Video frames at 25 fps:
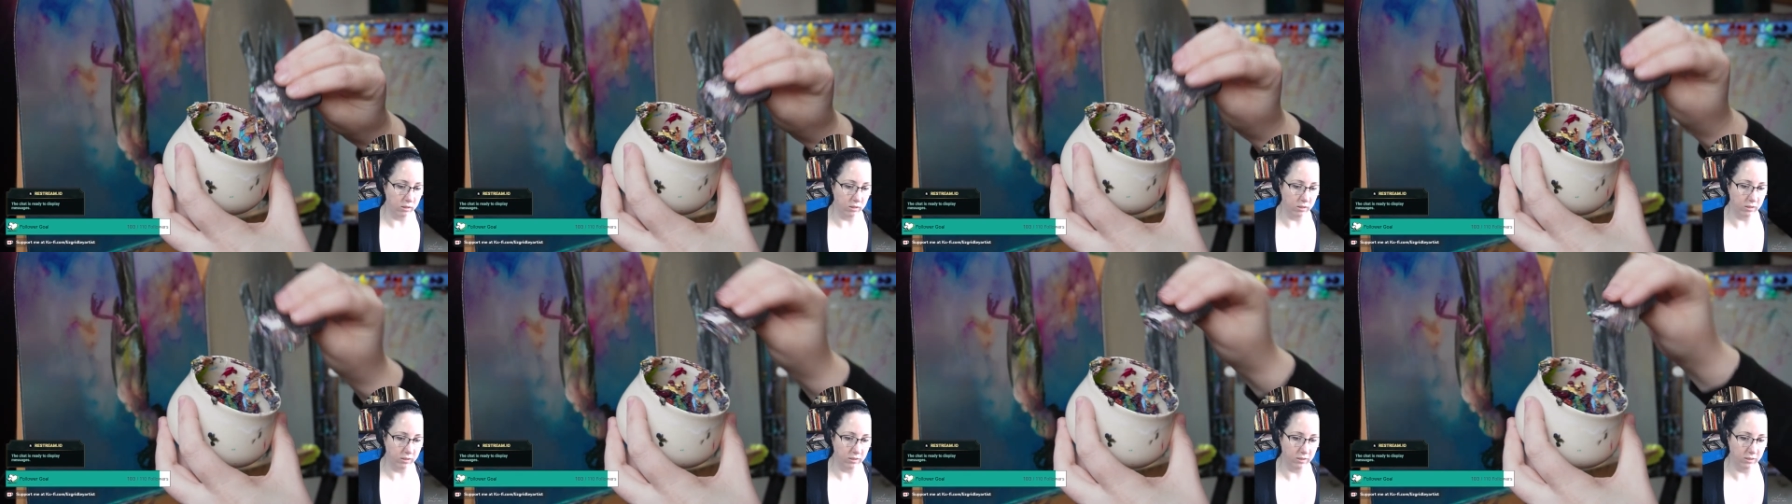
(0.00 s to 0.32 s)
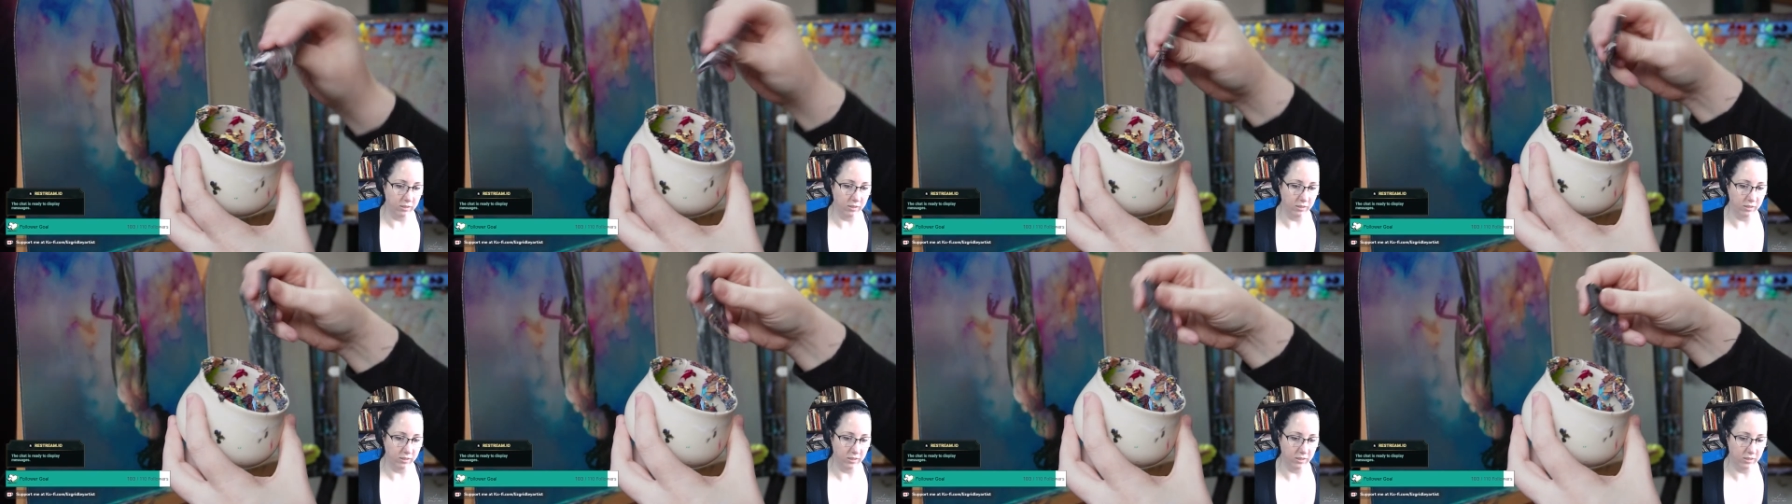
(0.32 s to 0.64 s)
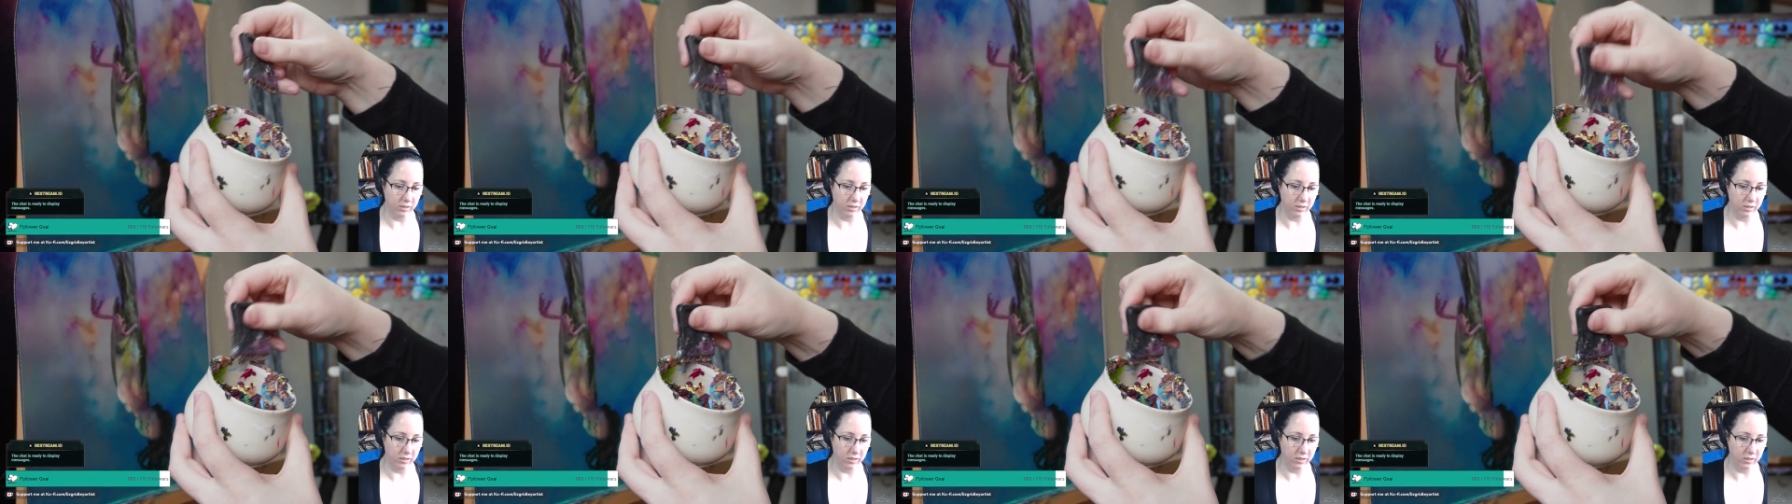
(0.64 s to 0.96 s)

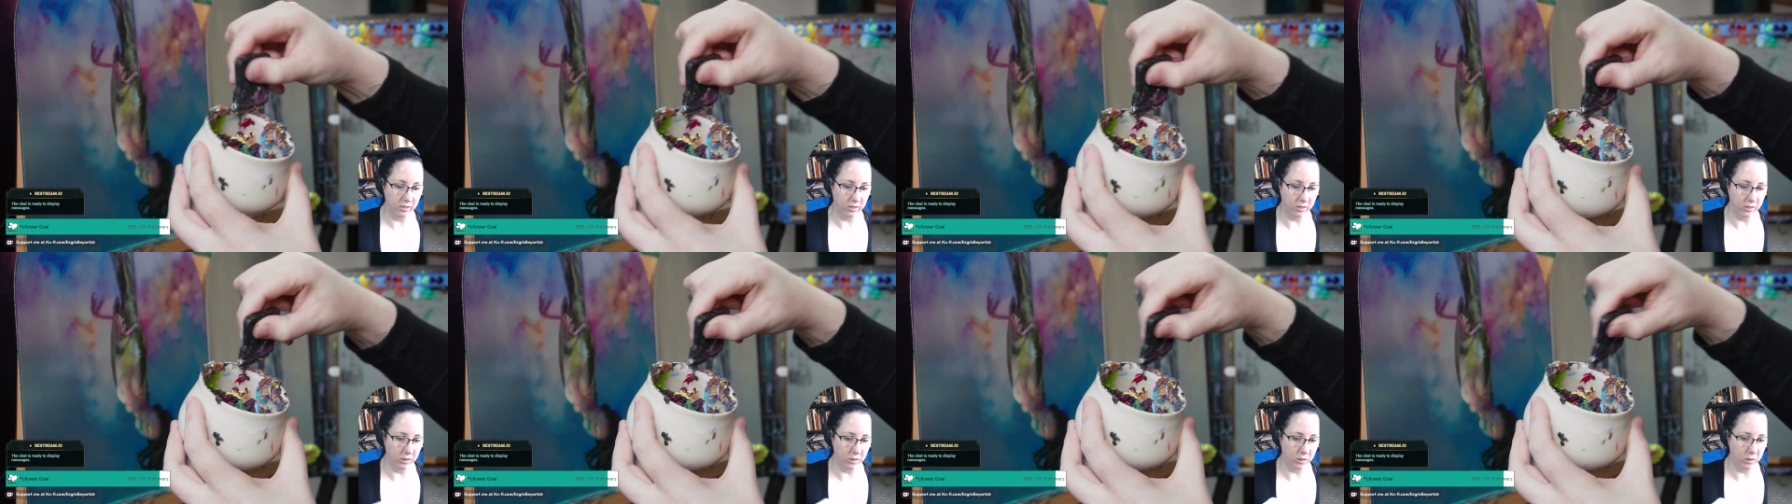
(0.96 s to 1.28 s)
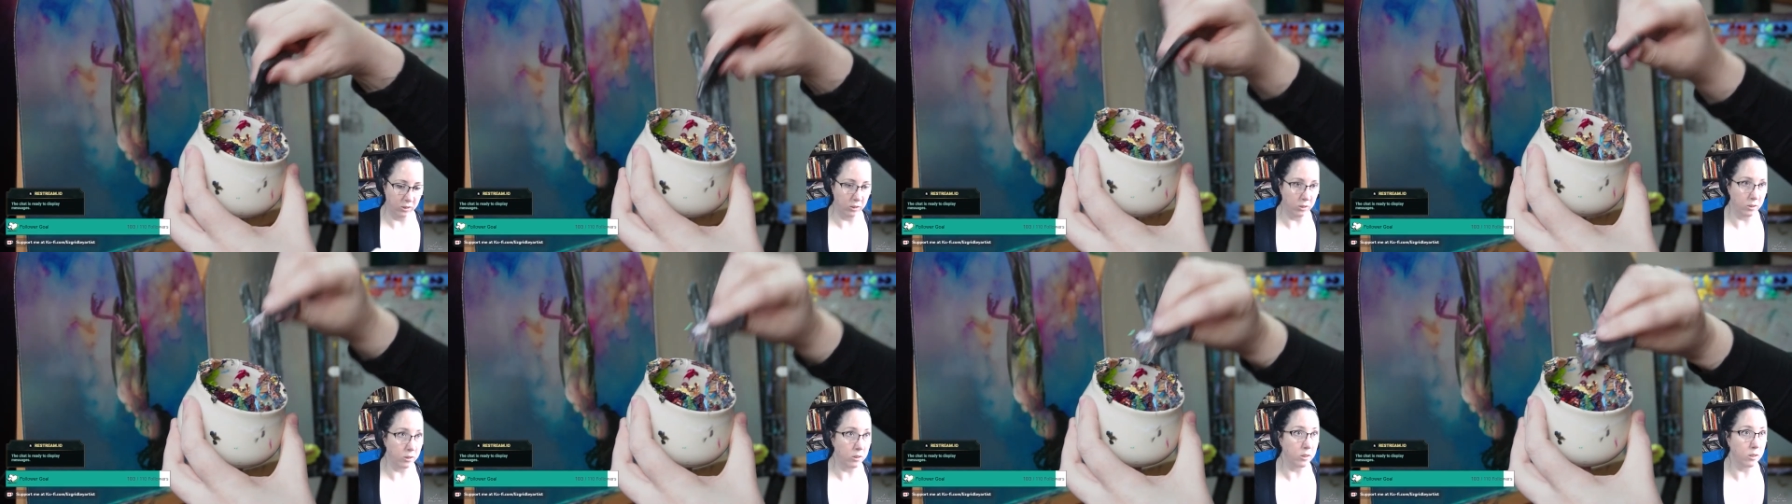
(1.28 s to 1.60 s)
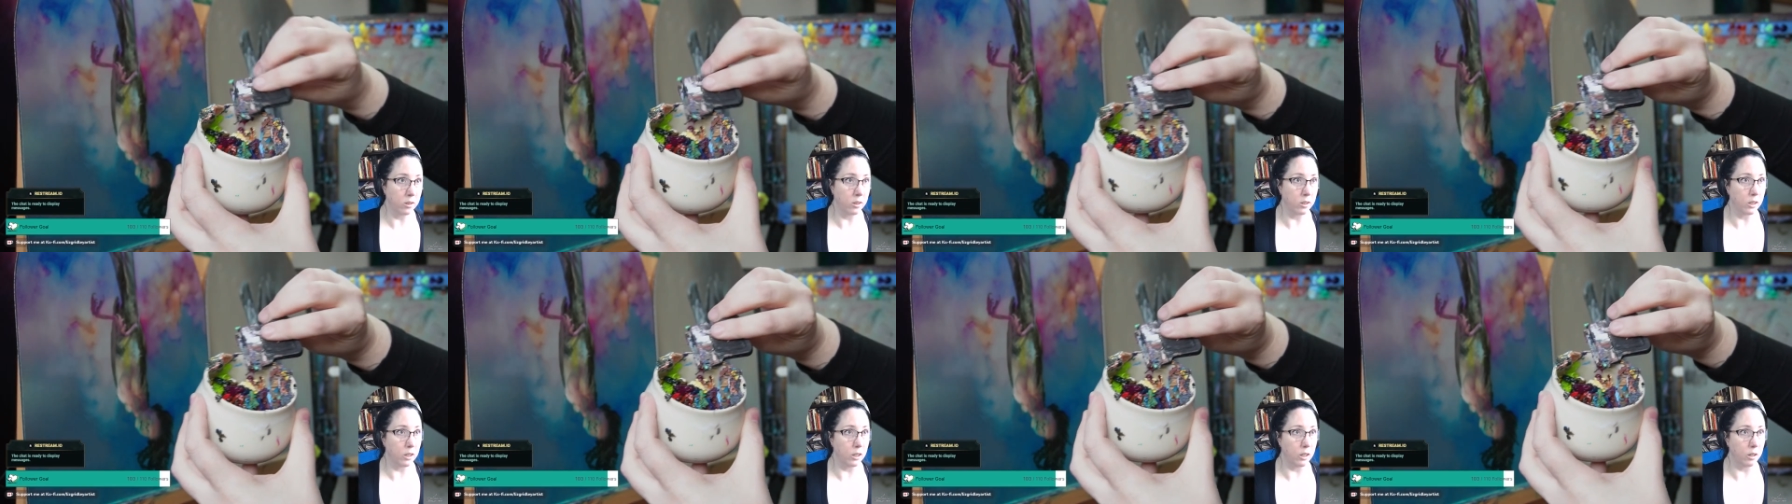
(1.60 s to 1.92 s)

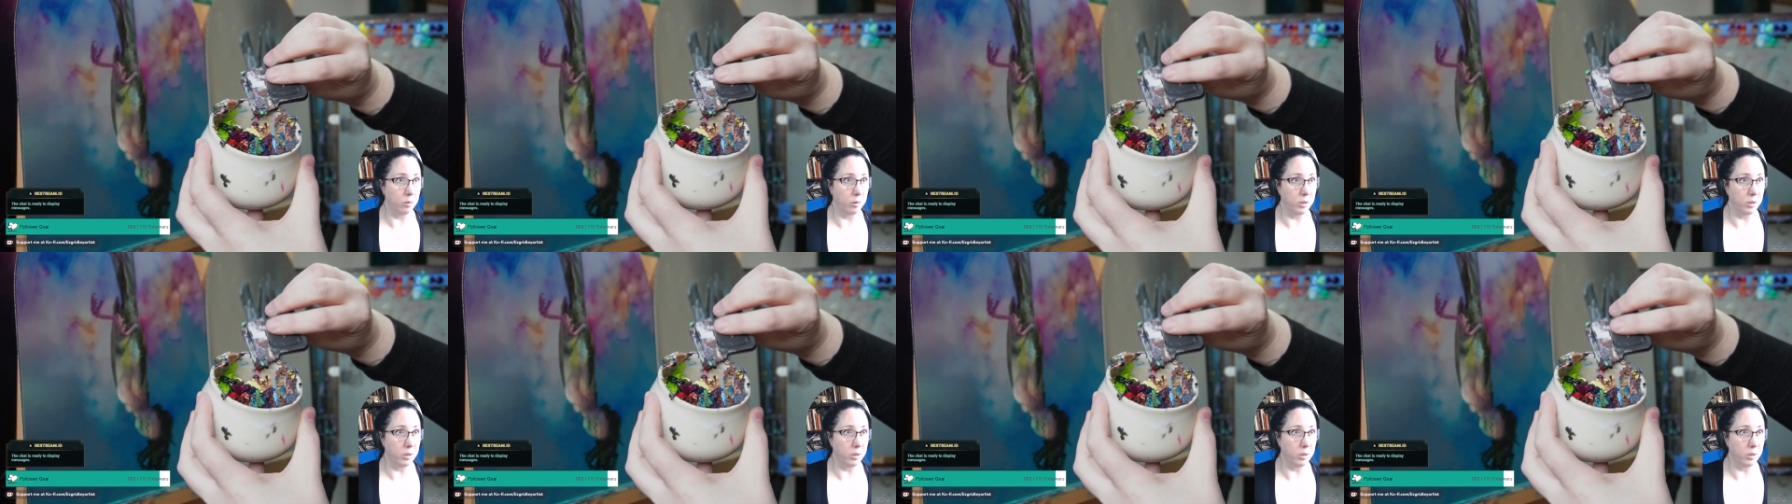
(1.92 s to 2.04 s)
I've